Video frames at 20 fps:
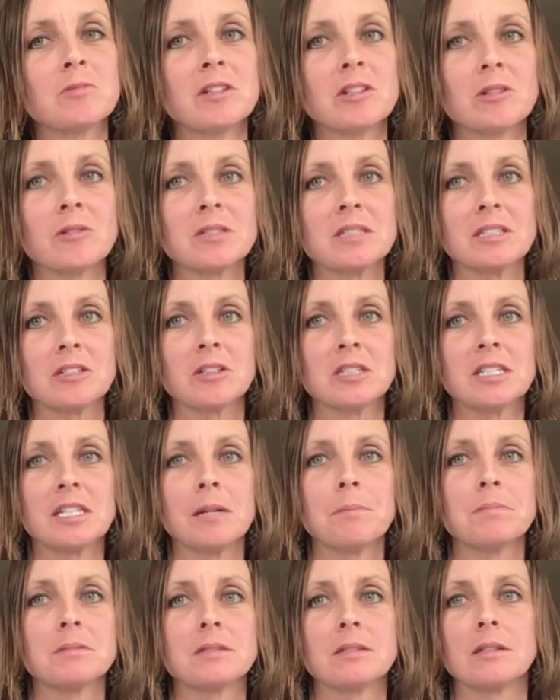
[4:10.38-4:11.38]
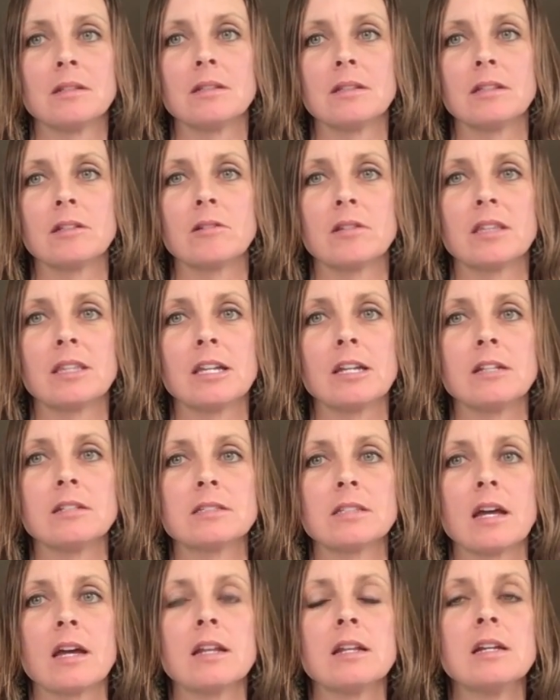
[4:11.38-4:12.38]
one of those little tips and little things
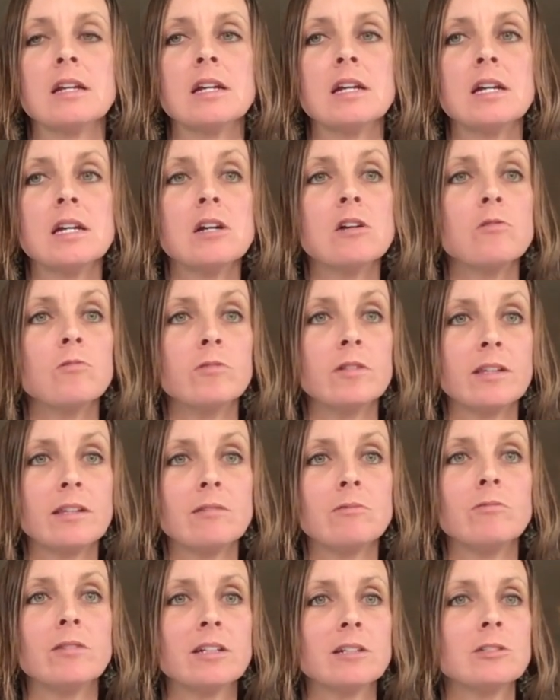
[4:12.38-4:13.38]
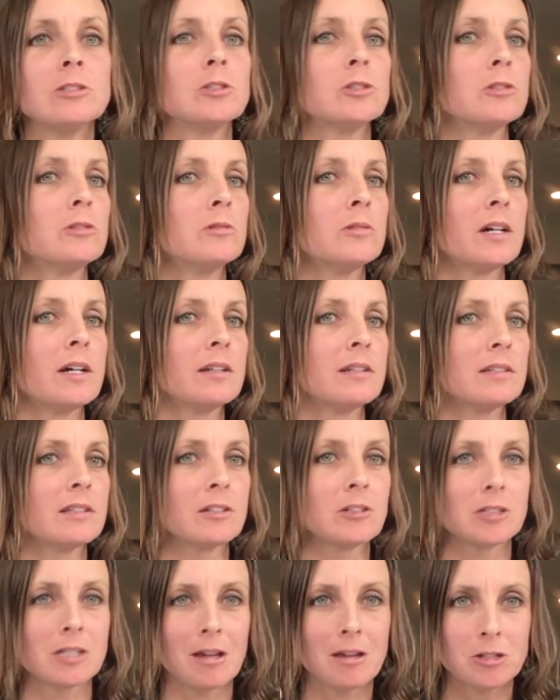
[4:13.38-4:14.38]
that we will do on
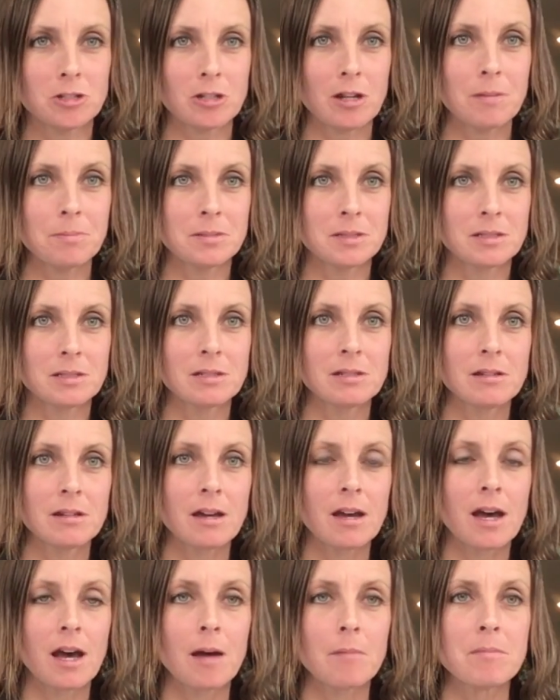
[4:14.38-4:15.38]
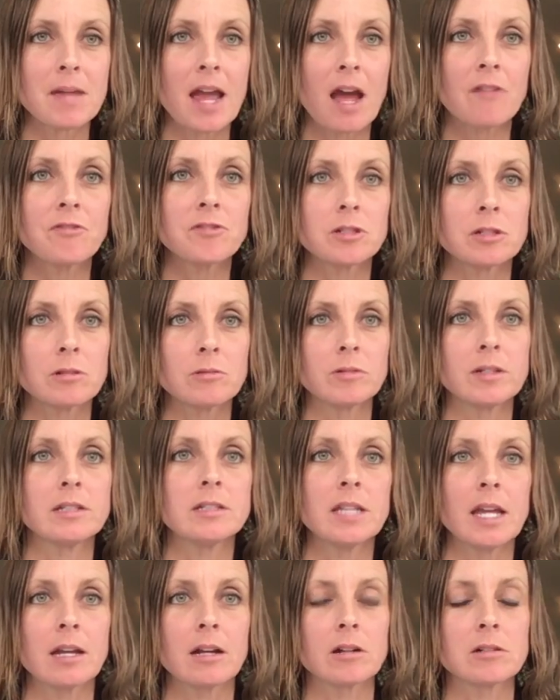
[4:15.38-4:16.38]
little touch-ups after we
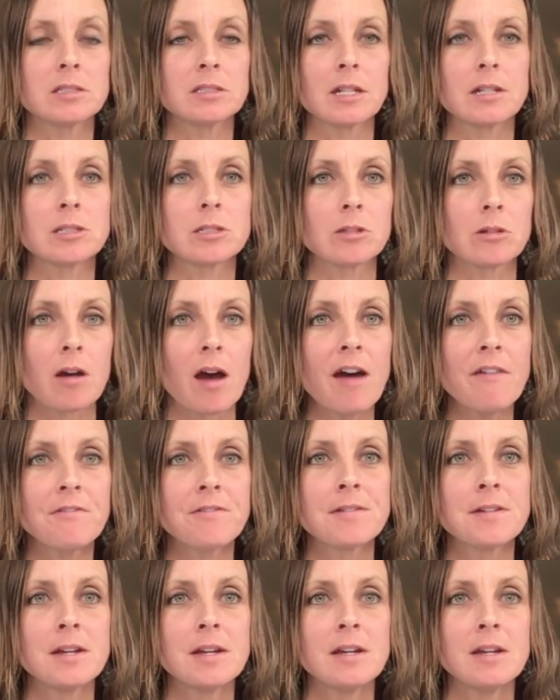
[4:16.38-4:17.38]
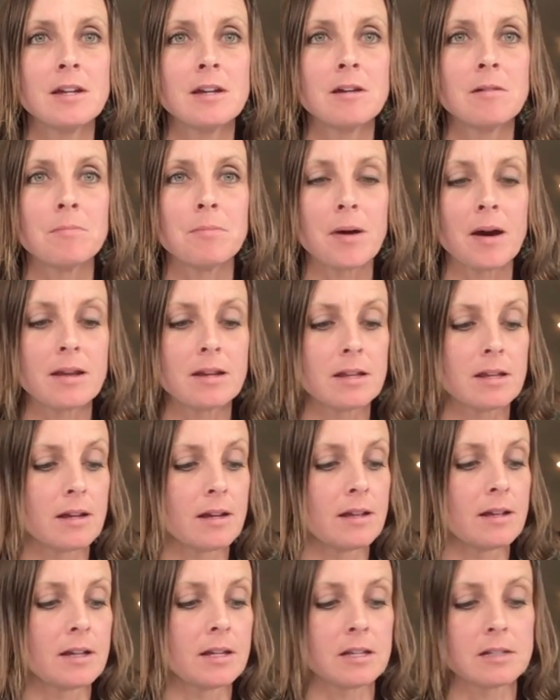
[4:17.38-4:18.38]
take our stencil off. But
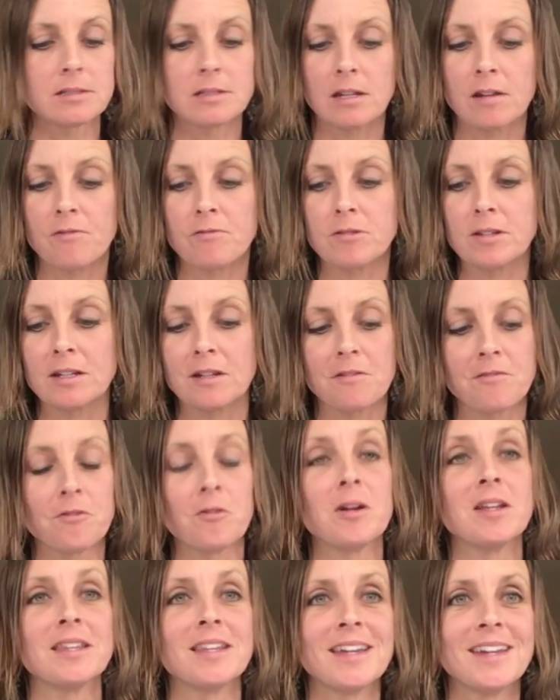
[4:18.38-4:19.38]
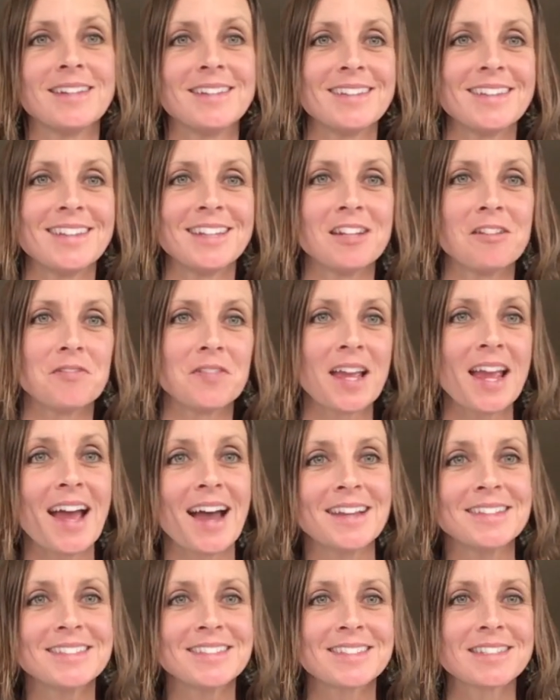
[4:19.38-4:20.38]
like I said, if we can avoid that in
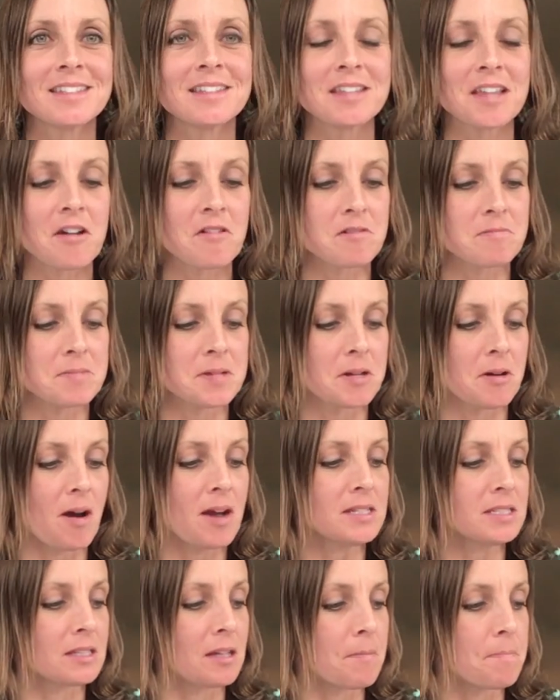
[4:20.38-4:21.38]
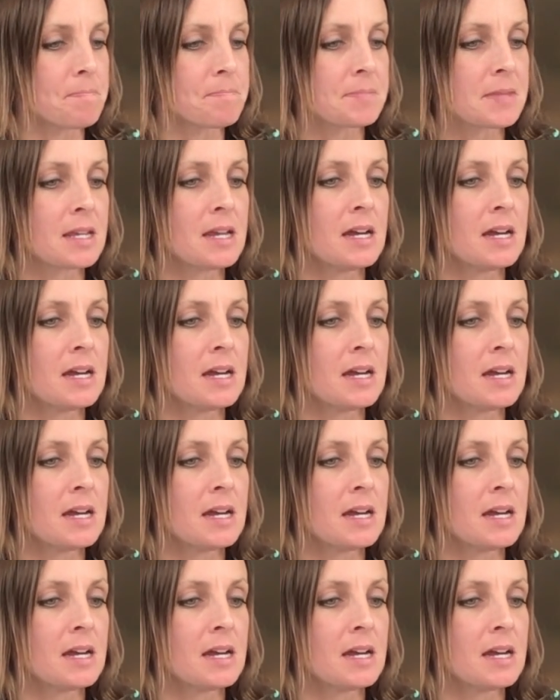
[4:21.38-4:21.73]
advance, that would be awesome.